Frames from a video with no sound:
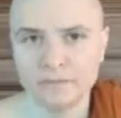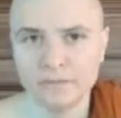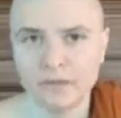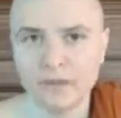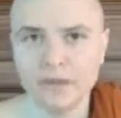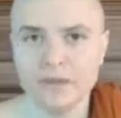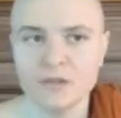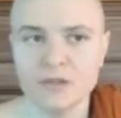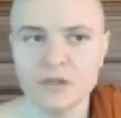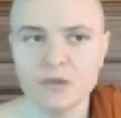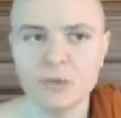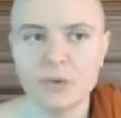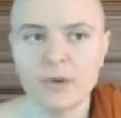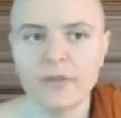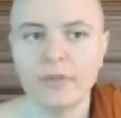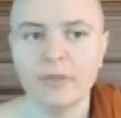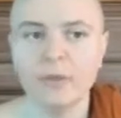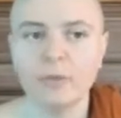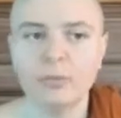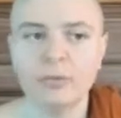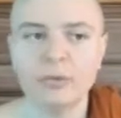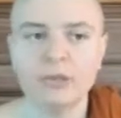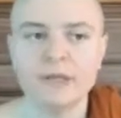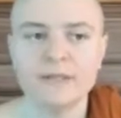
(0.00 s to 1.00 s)
This is what
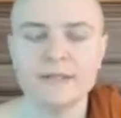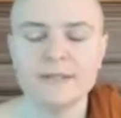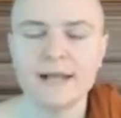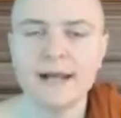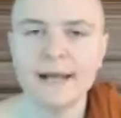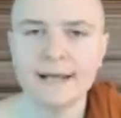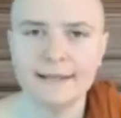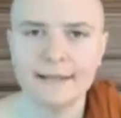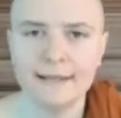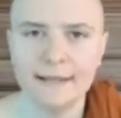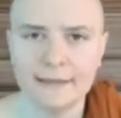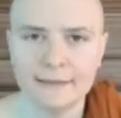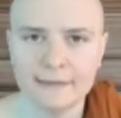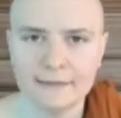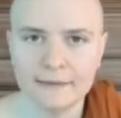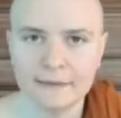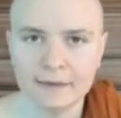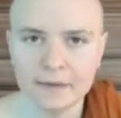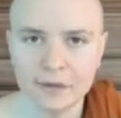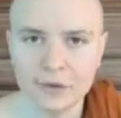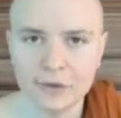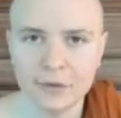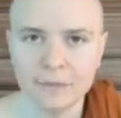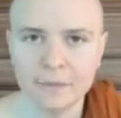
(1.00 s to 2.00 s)
the Buddha is
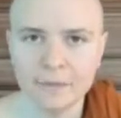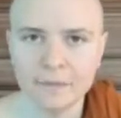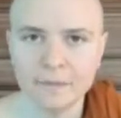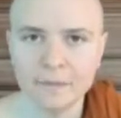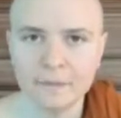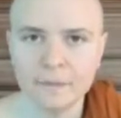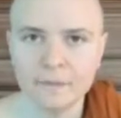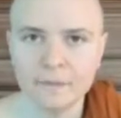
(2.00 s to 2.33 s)
highlighting here.